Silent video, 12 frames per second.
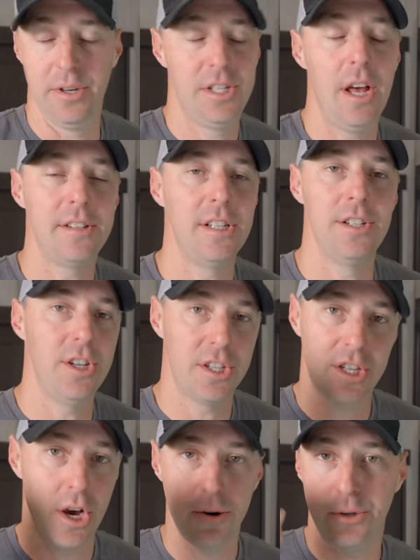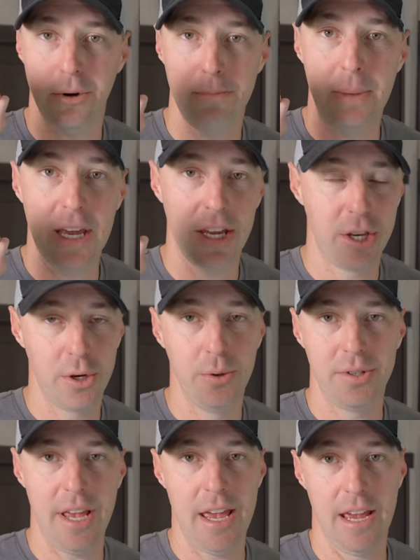It doesn't just go to a big
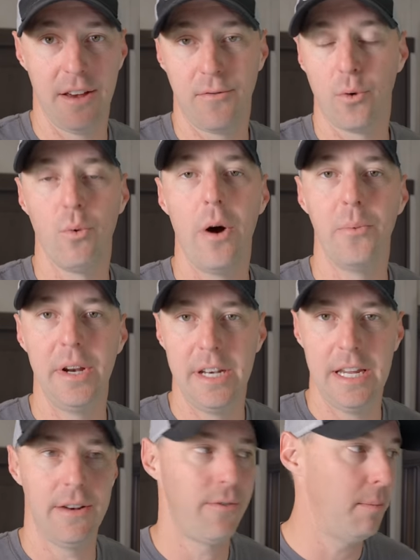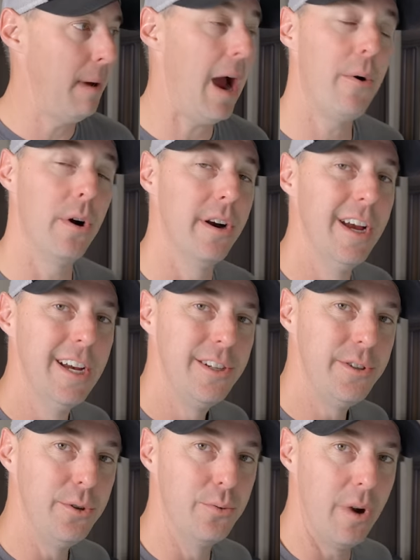goose egg for what we need for power
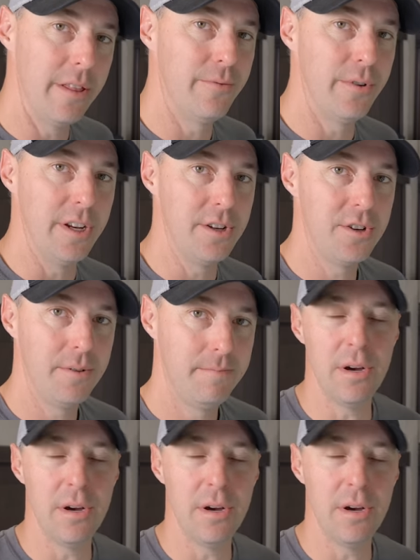to run the fridge.